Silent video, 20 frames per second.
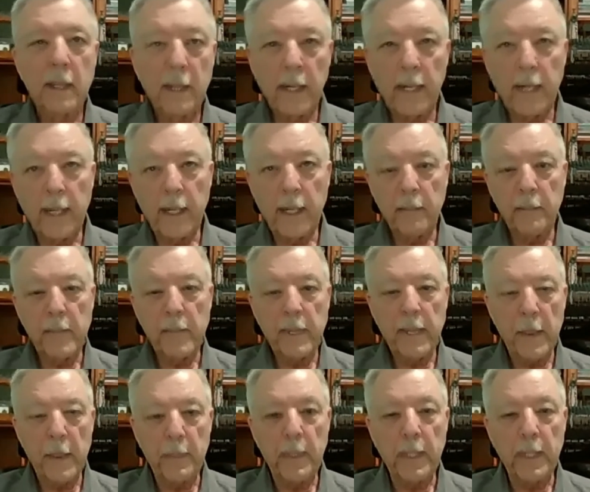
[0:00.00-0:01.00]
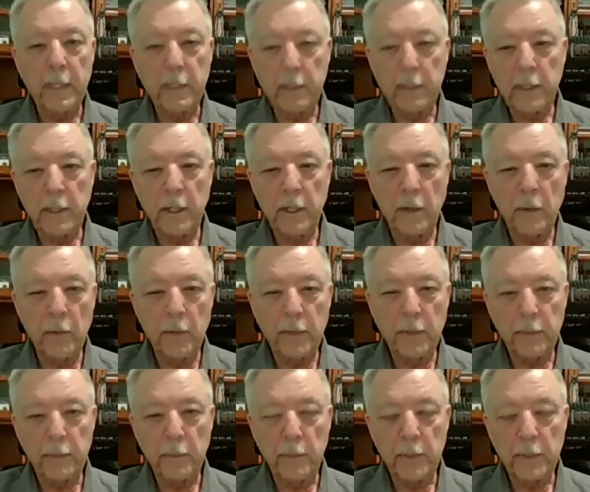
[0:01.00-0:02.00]
Epic,
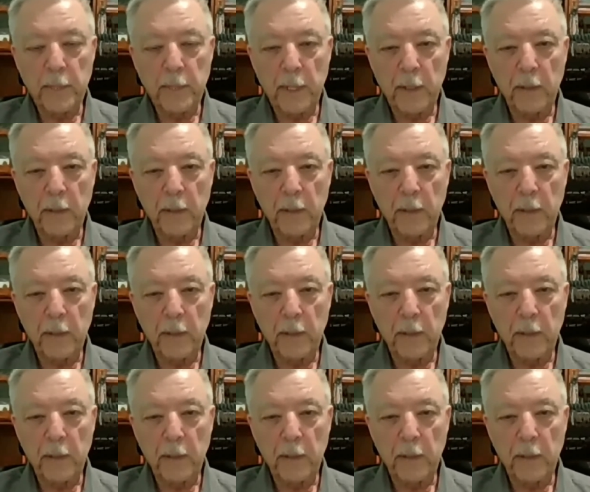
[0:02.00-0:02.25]
with